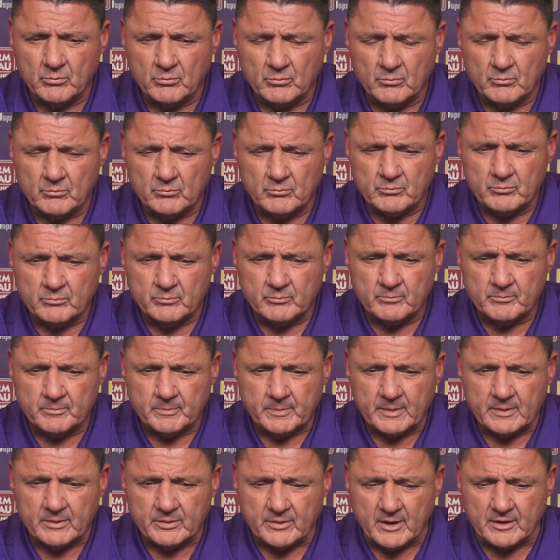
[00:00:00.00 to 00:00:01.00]
Thanks, Coach.
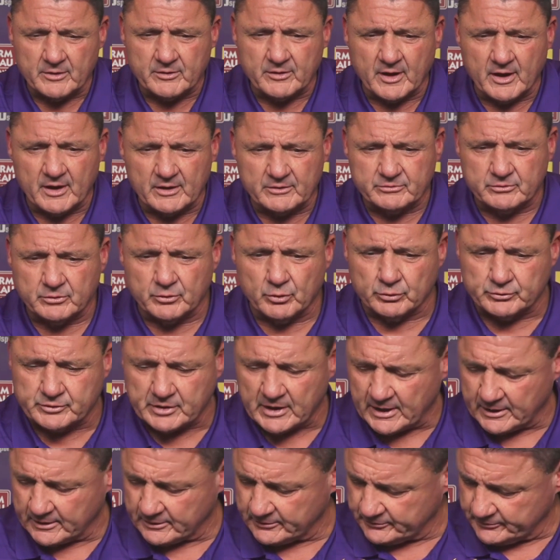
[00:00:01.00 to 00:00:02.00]
Thank you, guys. Go
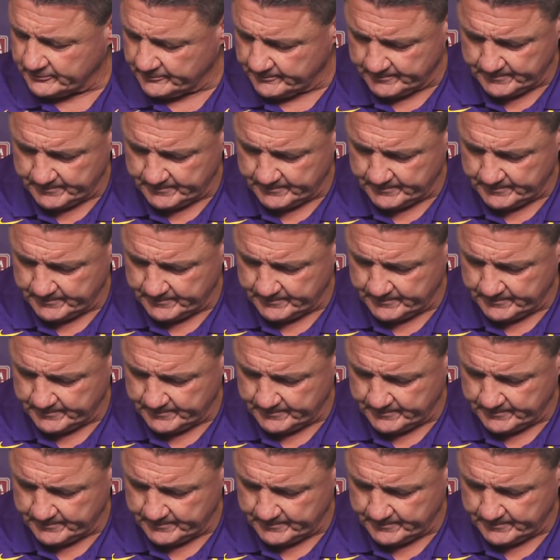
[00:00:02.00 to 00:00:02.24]
Tigers.